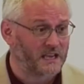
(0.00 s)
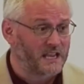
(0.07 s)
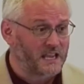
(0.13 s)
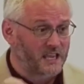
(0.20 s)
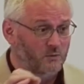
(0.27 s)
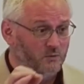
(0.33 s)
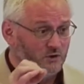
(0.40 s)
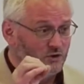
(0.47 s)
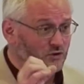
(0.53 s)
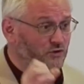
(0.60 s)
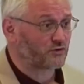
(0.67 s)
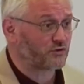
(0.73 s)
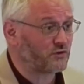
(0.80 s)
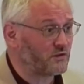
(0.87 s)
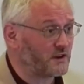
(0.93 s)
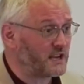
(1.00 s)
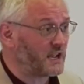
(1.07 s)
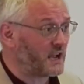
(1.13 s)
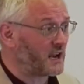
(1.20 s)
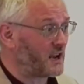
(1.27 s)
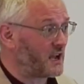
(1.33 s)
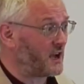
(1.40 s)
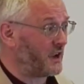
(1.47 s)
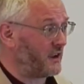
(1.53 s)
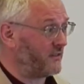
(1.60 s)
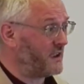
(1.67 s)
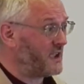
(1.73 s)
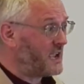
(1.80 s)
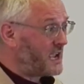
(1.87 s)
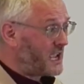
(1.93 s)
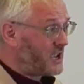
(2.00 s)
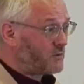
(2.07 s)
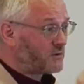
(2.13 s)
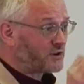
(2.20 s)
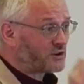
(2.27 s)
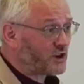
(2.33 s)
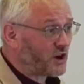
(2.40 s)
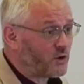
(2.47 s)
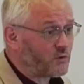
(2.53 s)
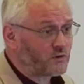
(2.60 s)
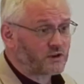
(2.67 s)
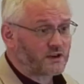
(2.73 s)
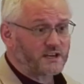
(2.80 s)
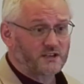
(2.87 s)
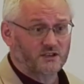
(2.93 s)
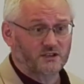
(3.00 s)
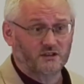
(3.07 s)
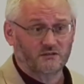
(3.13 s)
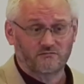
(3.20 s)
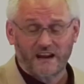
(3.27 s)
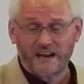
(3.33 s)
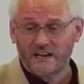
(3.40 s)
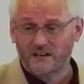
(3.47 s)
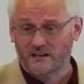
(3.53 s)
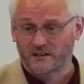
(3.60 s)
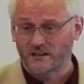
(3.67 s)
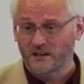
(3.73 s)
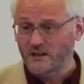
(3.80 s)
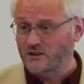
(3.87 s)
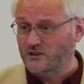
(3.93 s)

He was truly alive, He was totally surrendered